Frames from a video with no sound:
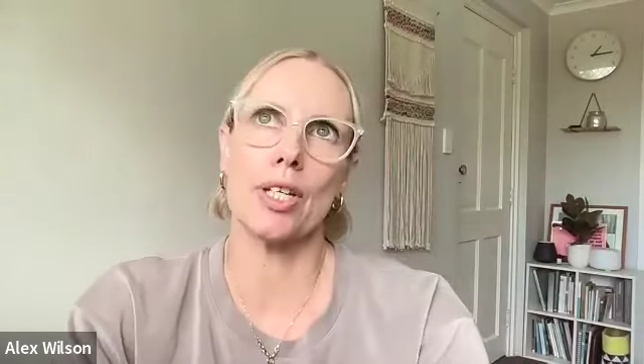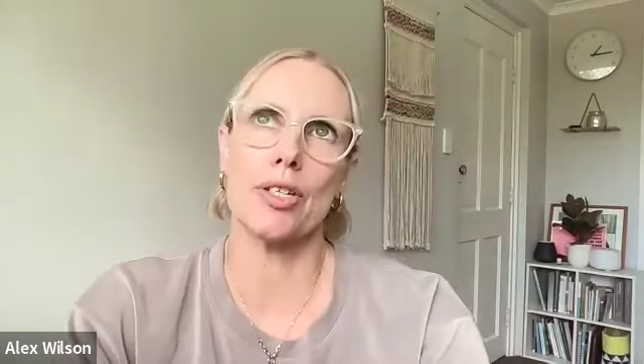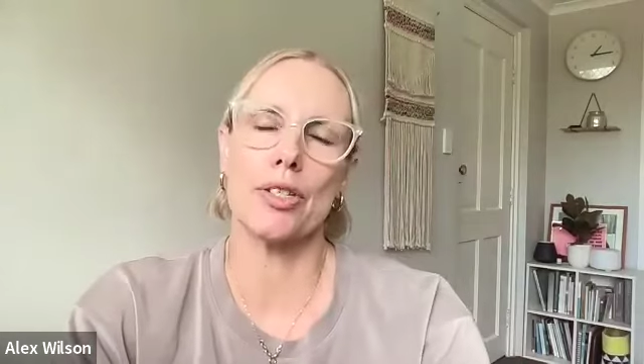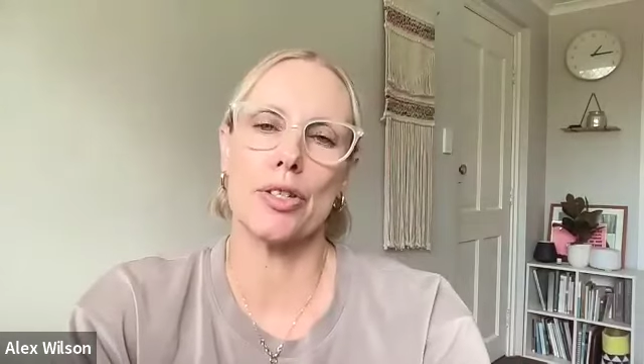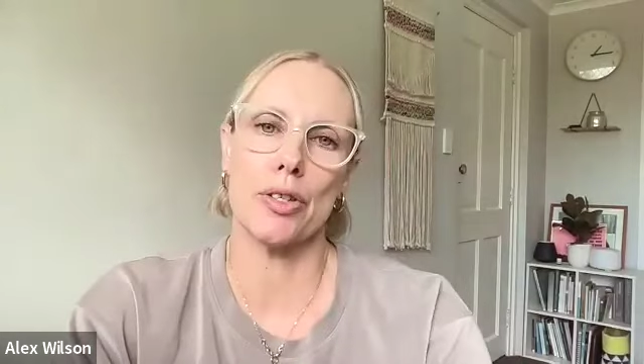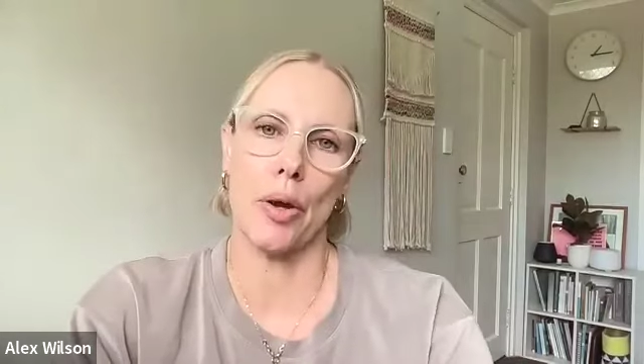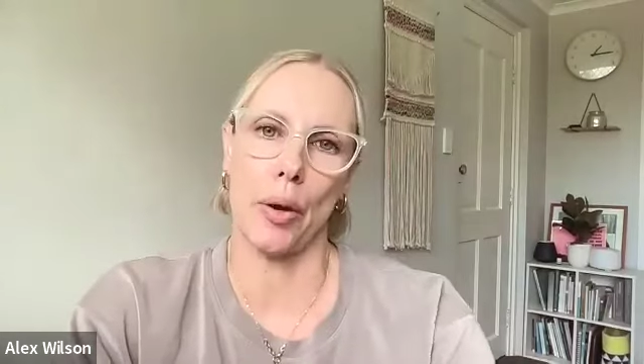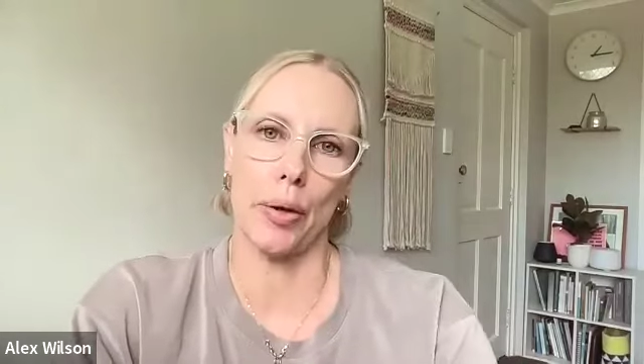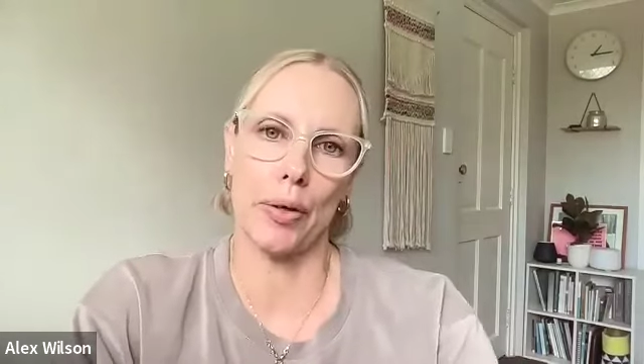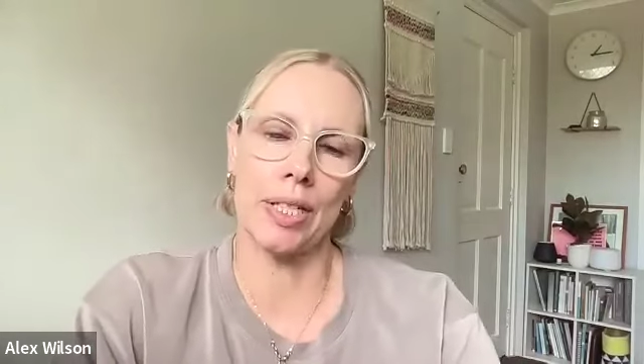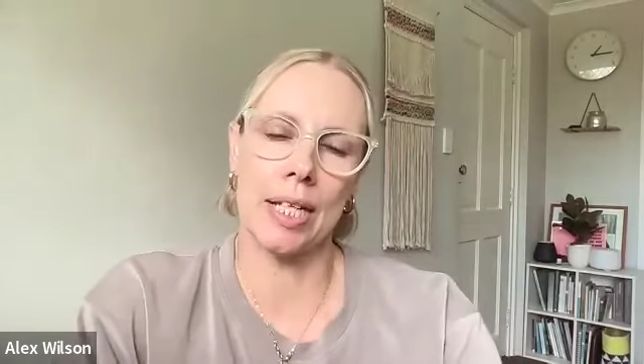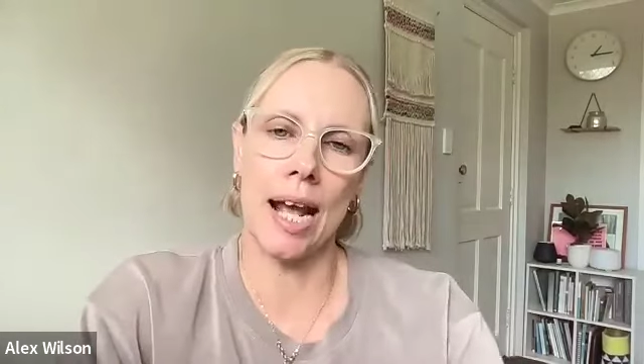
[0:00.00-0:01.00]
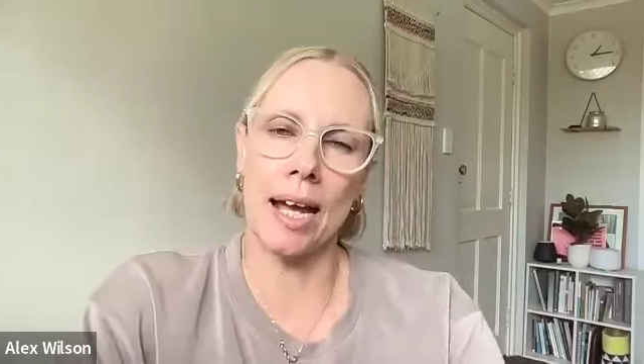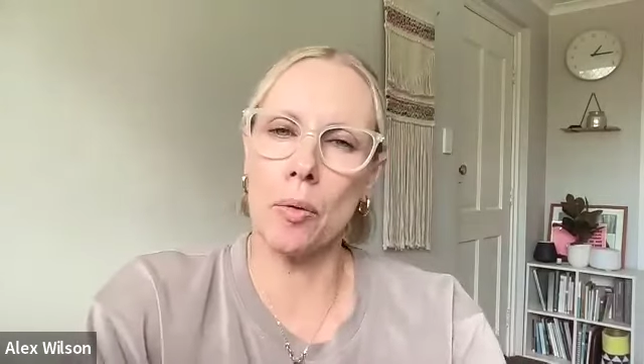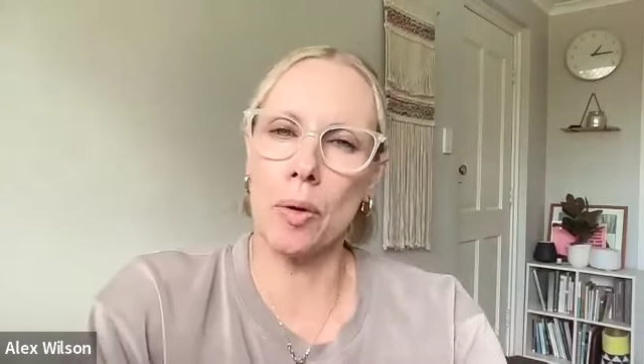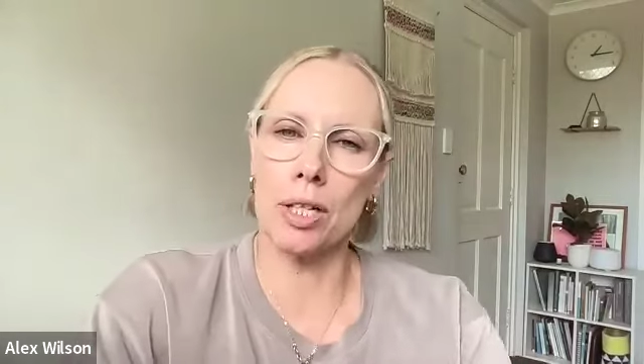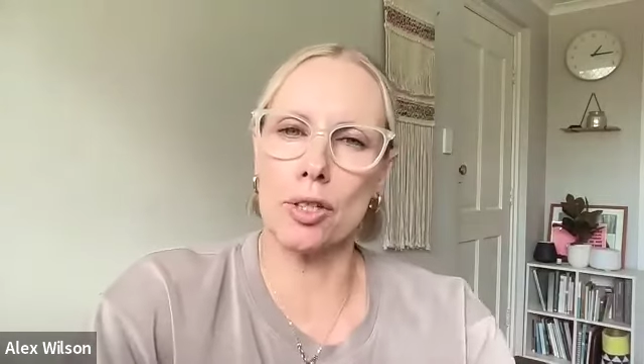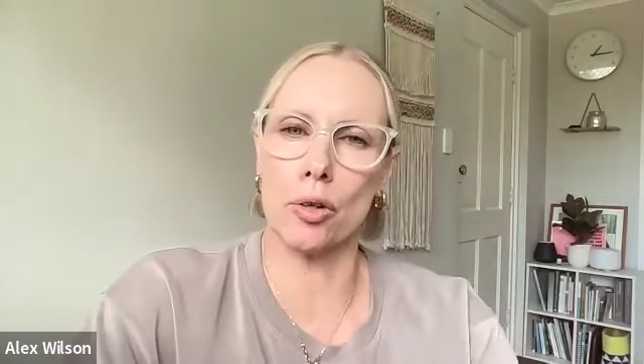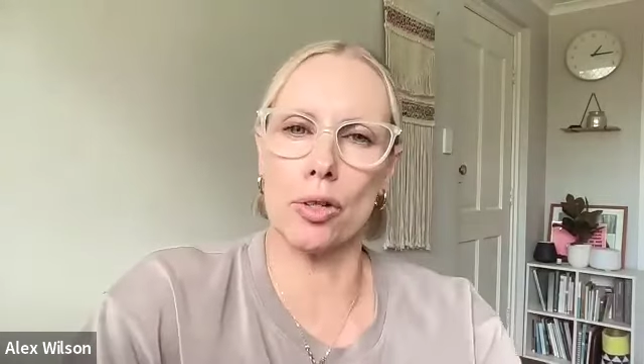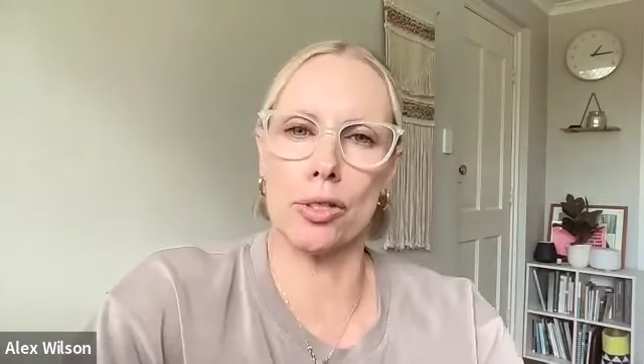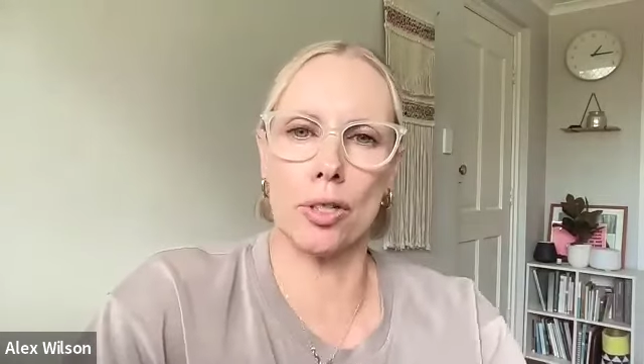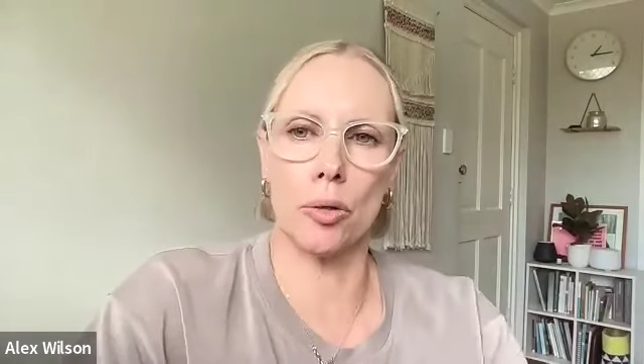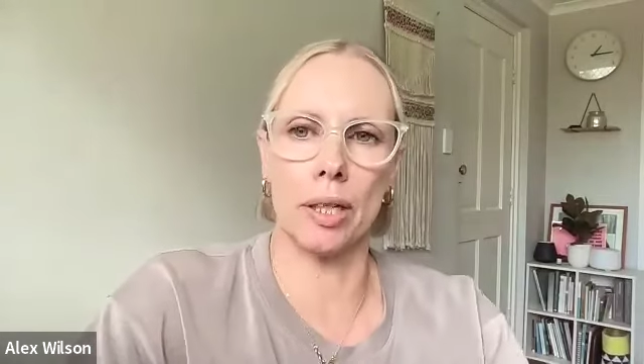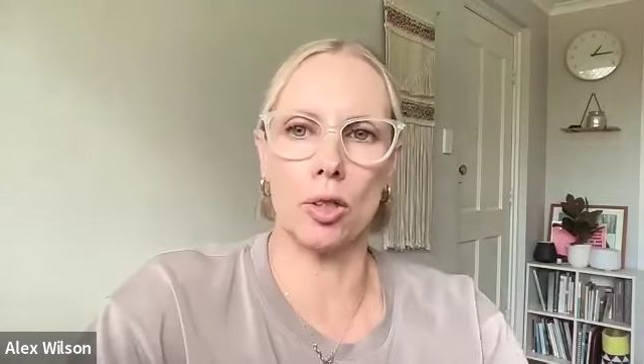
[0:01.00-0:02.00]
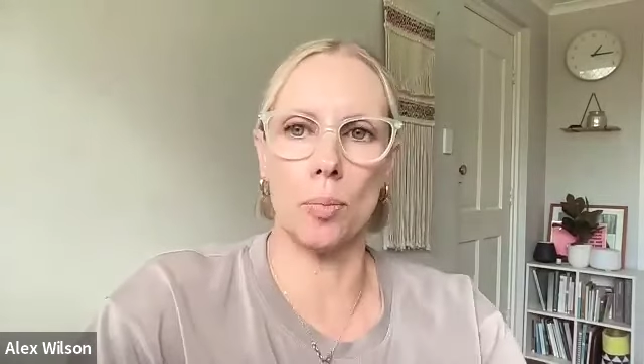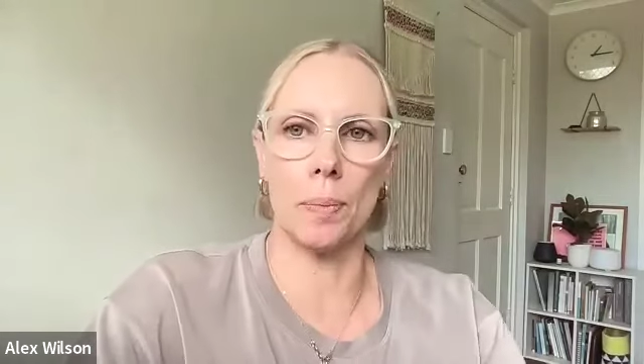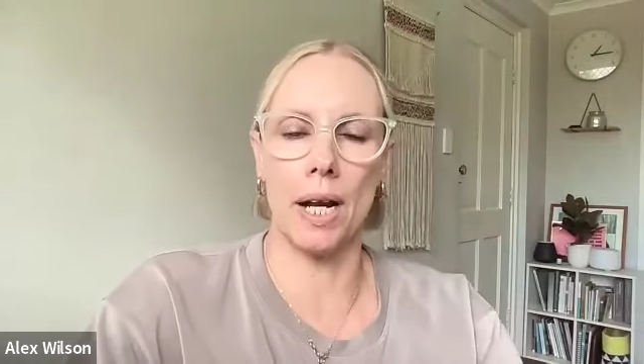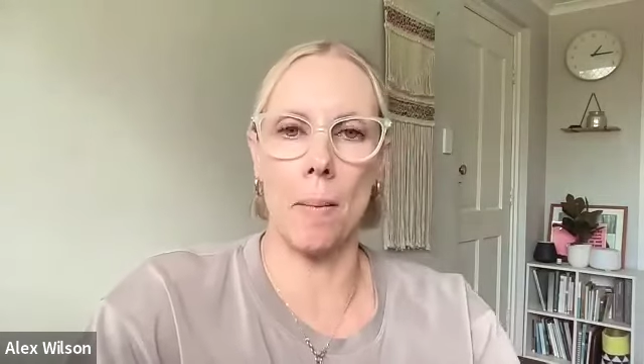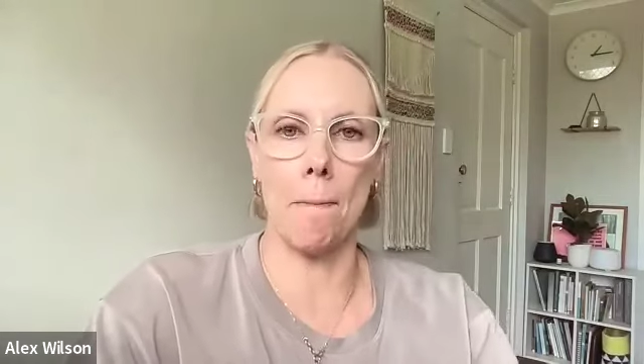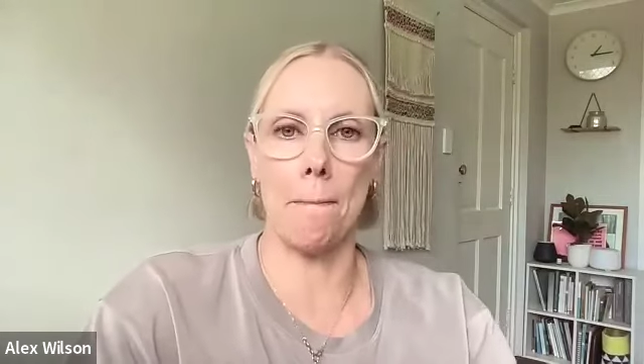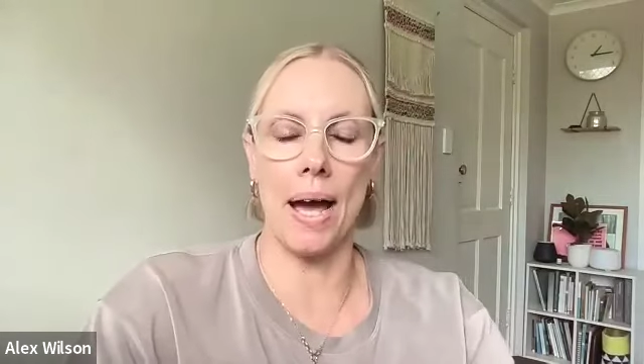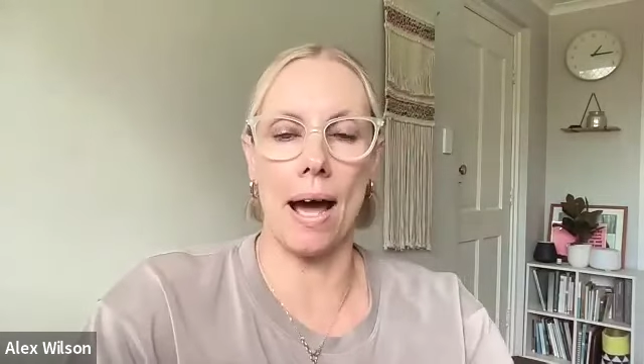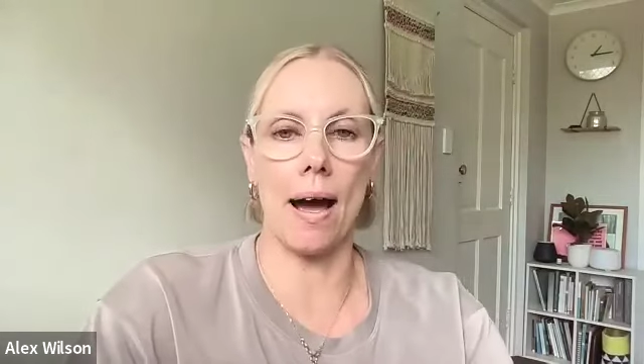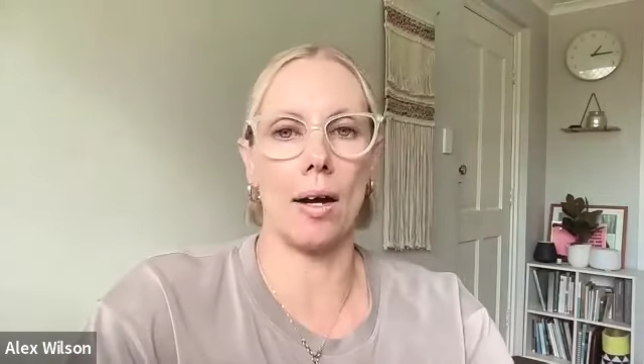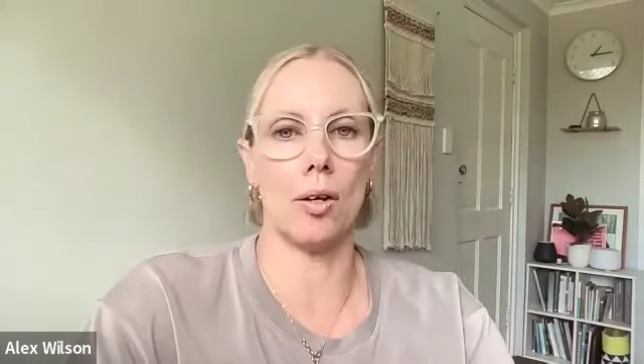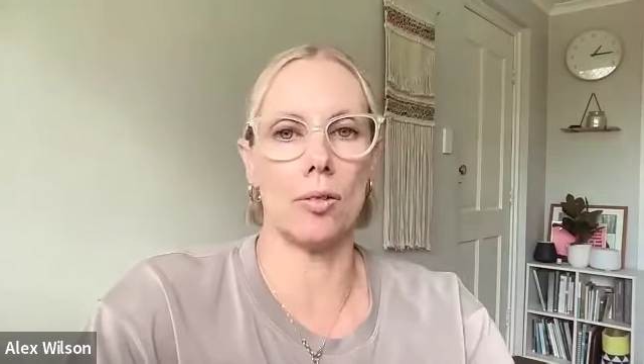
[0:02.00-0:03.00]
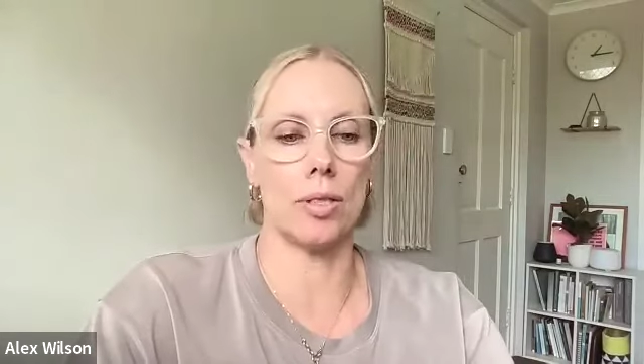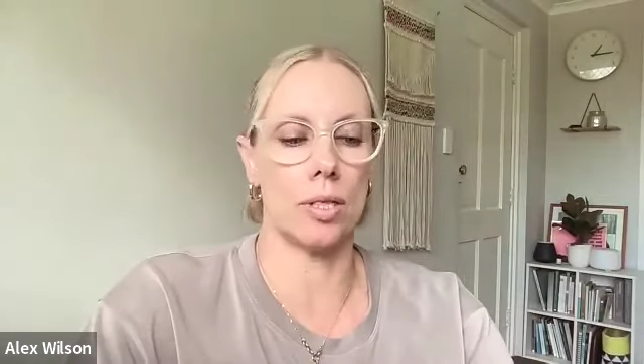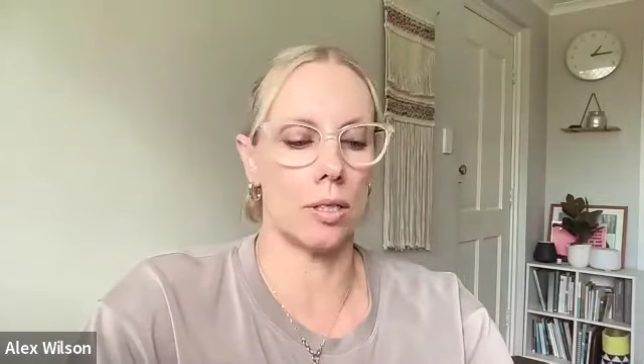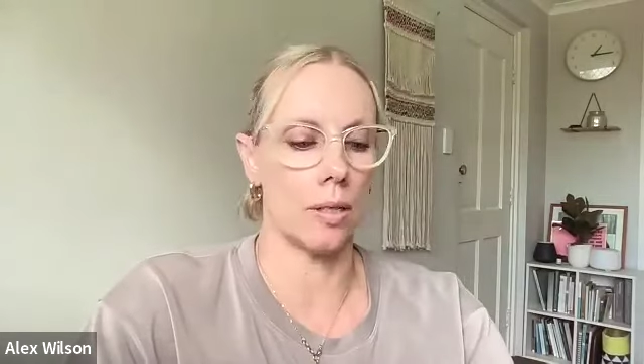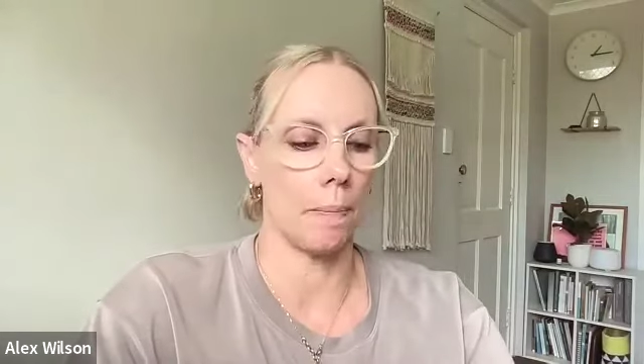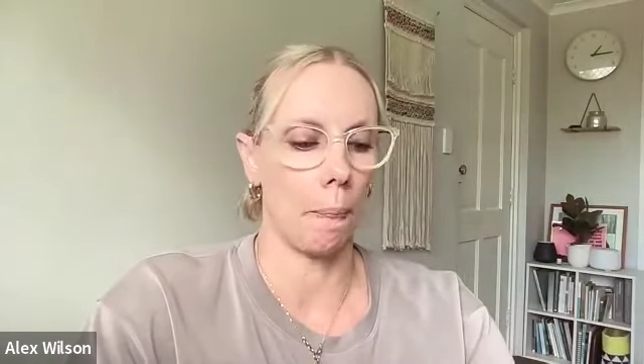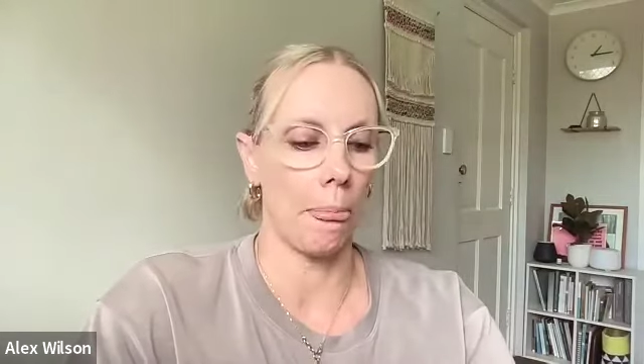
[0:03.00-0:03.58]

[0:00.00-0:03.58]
So today I want to talk to you a little bit about